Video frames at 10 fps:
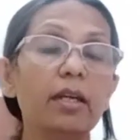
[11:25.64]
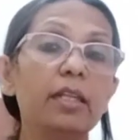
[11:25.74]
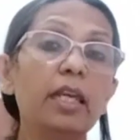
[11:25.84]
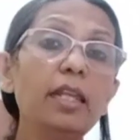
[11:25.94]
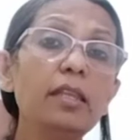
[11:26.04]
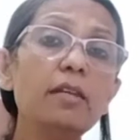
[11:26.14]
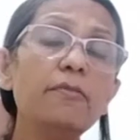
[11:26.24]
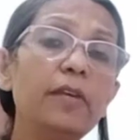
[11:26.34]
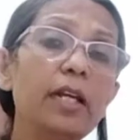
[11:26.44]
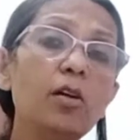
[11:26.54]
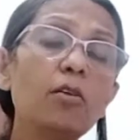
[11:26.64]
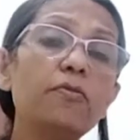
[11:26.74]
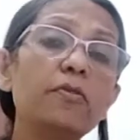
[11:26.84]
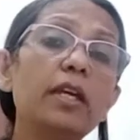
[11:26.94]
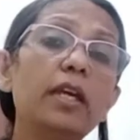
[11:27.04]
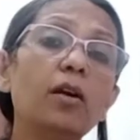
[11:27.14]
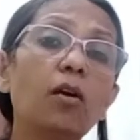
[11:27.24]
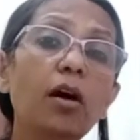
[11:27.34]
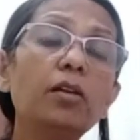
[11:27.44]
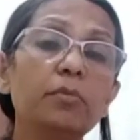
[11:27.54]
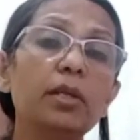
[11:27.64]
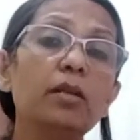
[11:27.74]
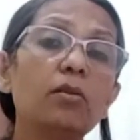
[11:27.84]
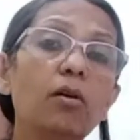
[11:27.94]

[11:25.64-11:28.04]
In the field of economy,